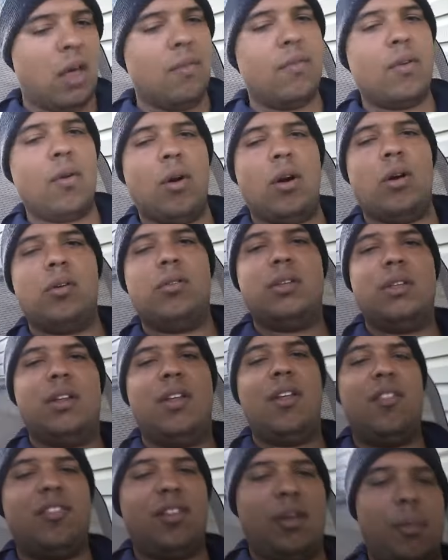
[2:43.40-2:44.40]
love you all.
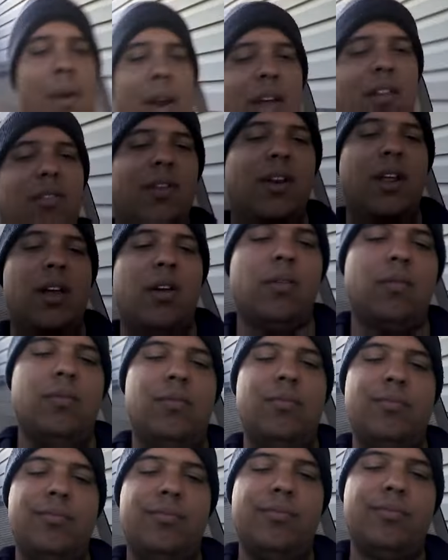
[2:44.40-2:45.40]
See you in my next video.